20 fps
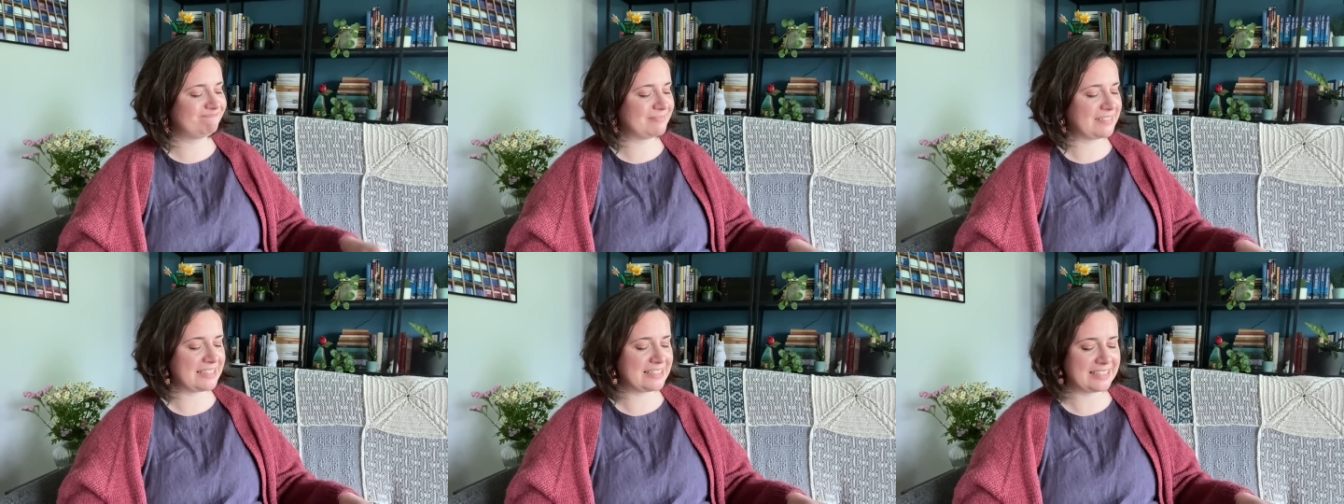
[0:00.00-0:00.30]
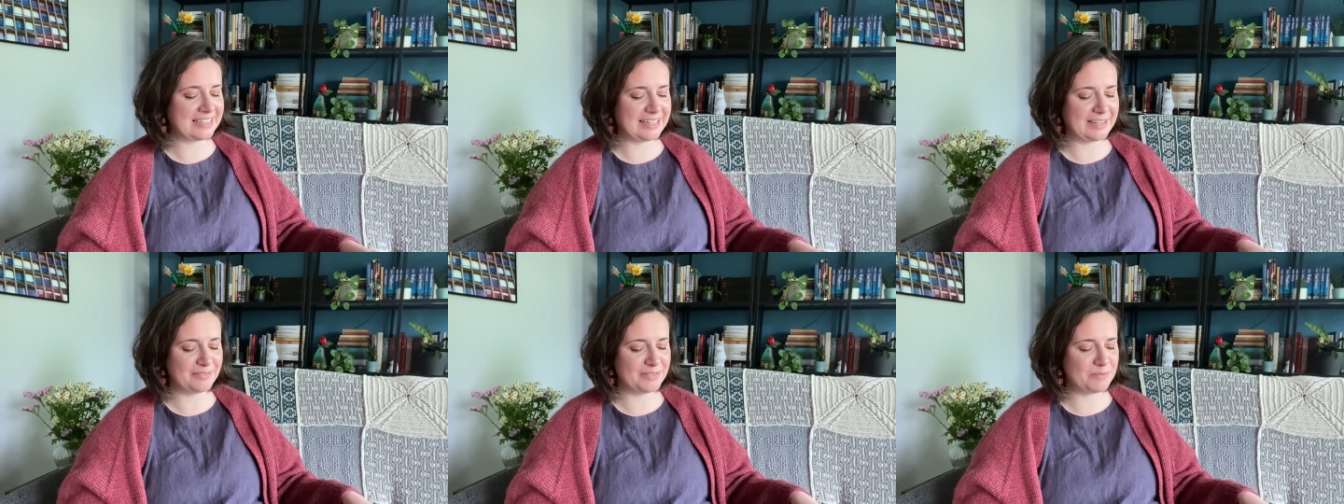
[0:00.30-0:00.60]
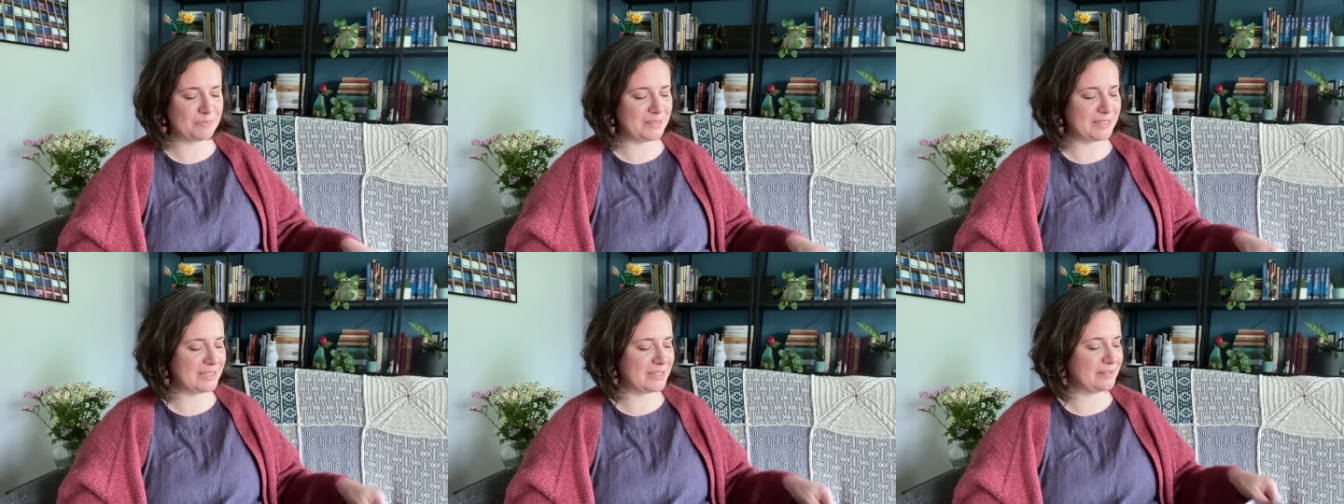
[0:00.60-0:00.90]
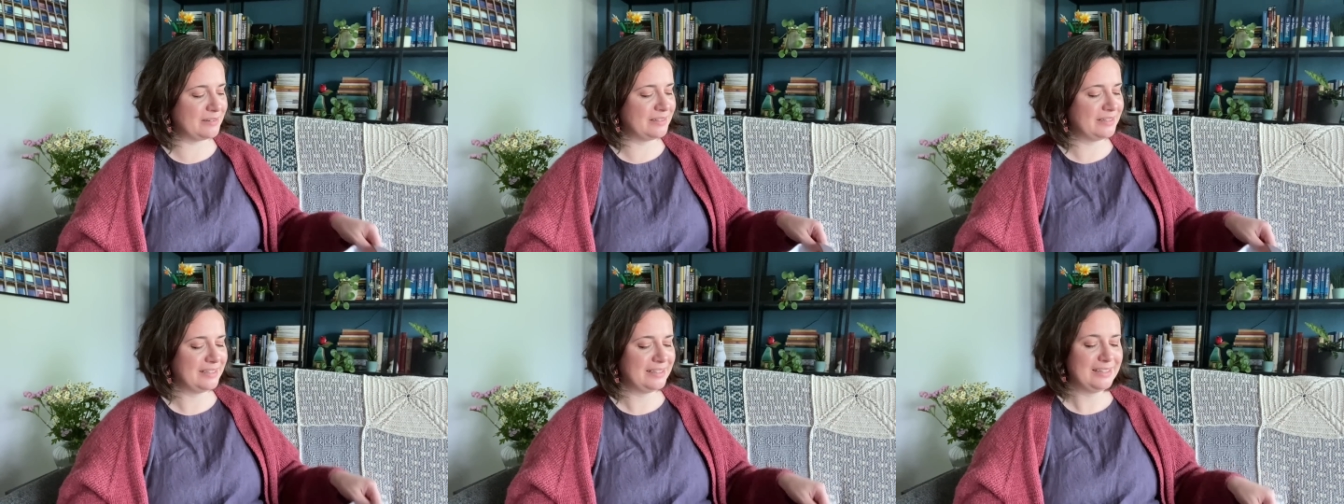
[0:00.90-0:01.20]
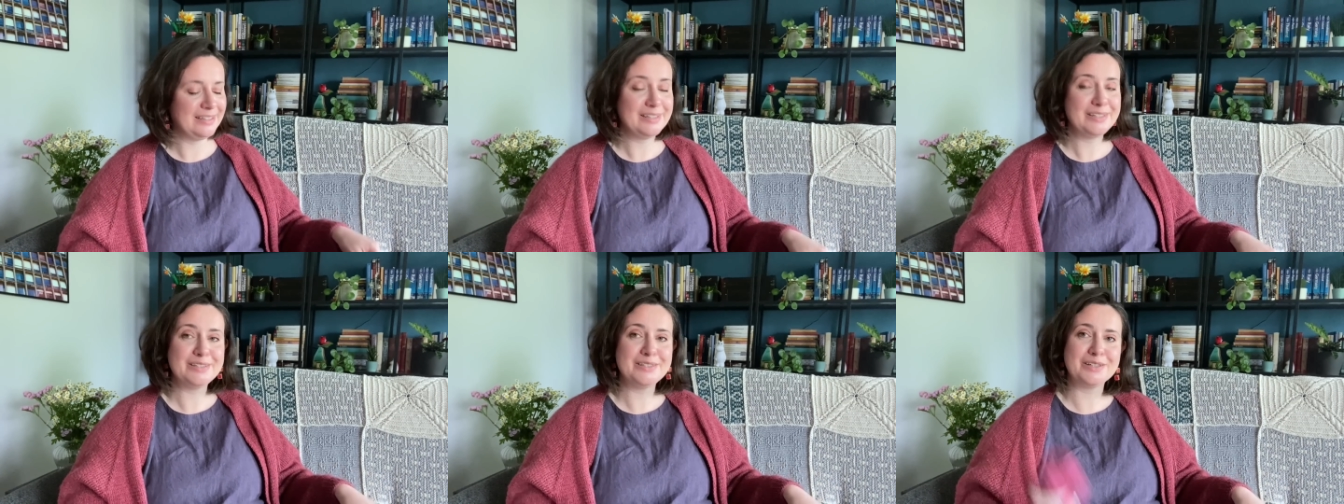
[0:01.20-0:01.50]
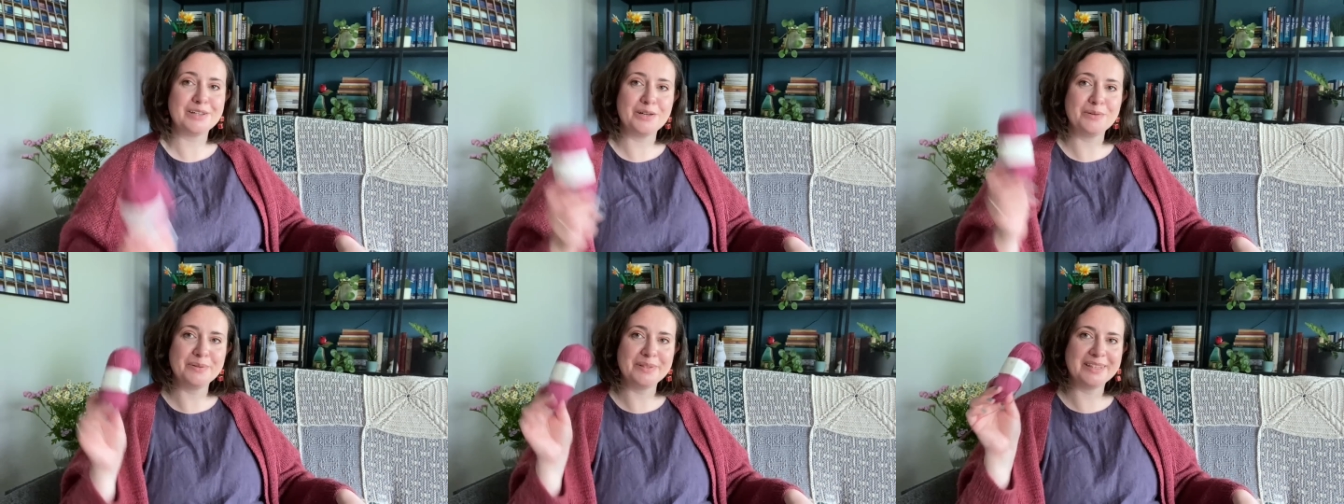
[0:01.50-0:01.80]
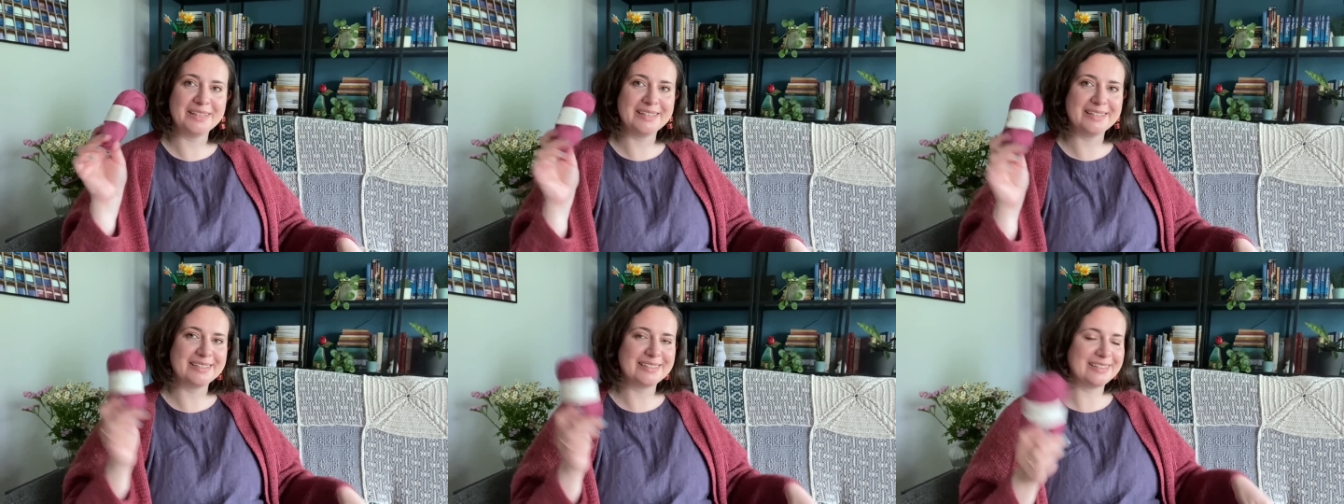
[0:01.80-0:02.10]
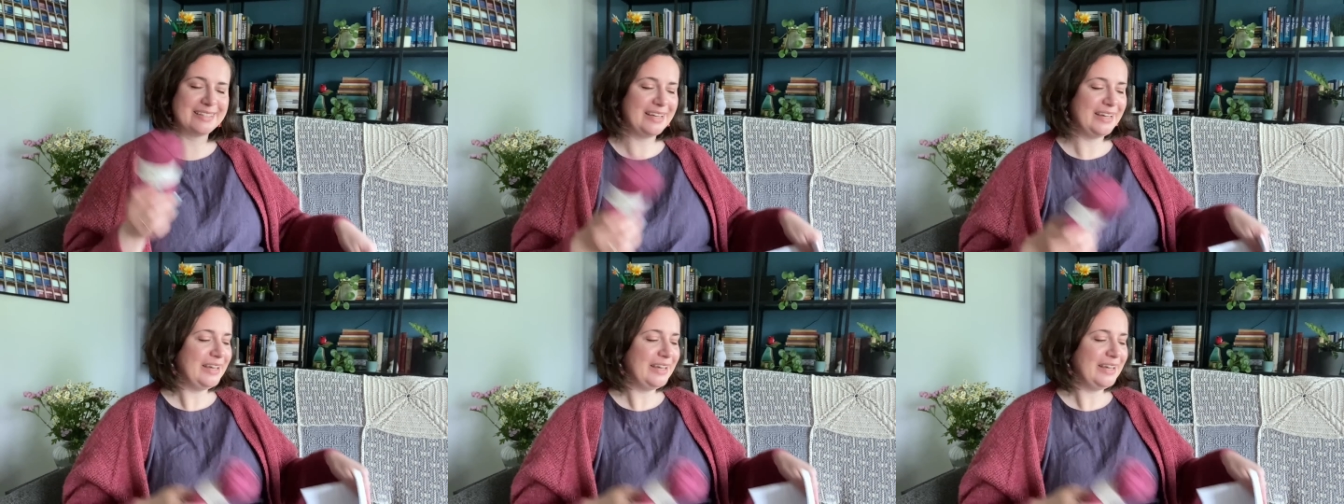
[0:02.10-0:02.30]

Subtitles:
It's gonna have to be done to go with this.